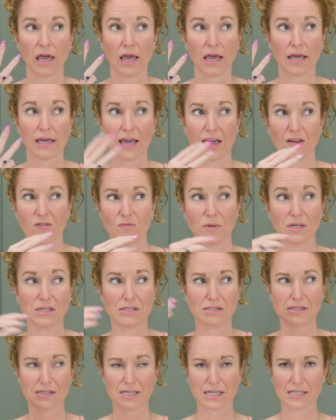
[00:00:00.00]
it gave me
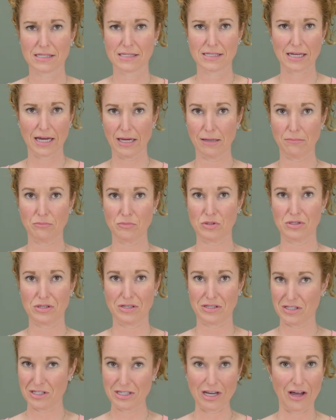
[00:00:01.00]
6 times
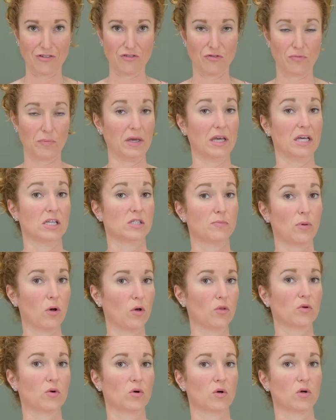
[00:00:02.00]
the stuff because
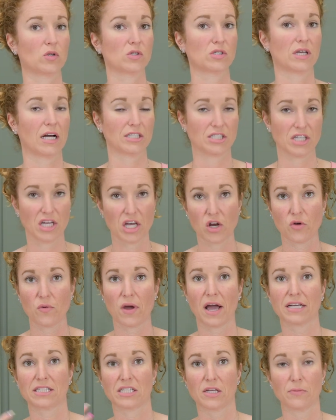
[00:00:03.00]
both girls got to
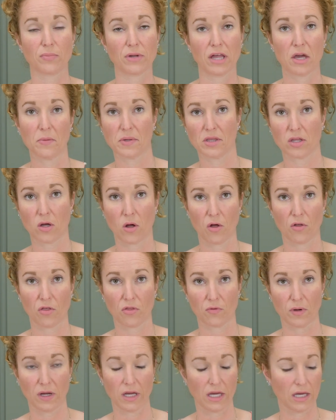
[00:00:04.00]
interact and play with all
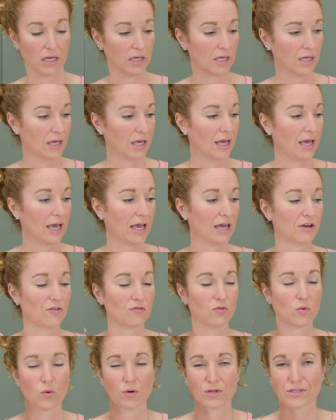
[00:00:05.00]
three. And
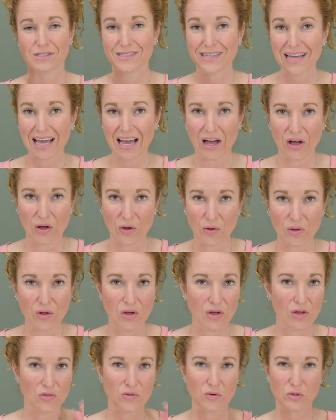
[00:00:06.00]
of course now,
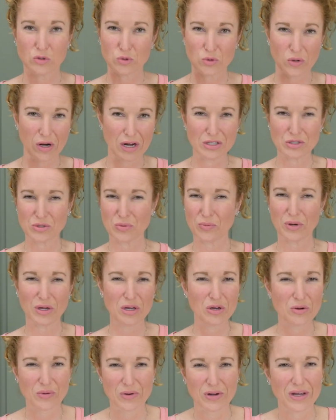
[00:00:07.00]
they're trying to
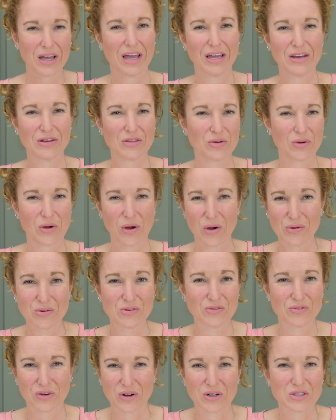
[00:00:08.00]
recreate their
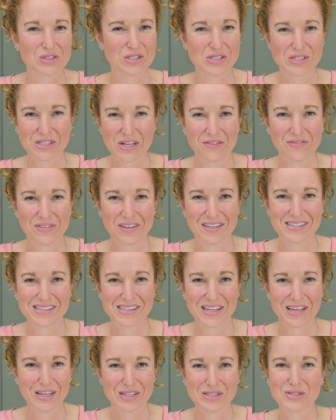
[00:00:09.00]
own versions of these
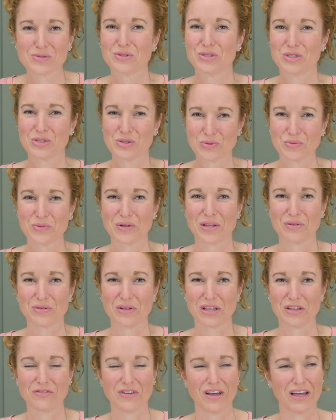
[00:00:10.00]
things, which is really,
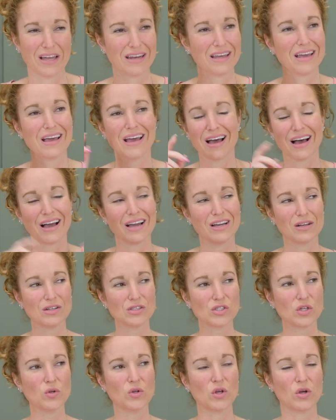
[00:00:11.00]
really fun. I
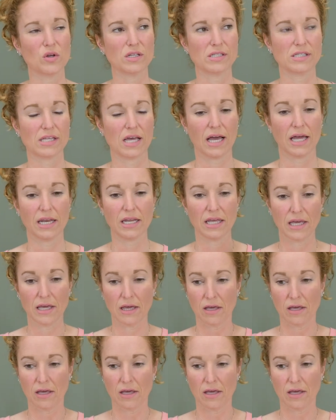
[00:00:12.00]
also noticed that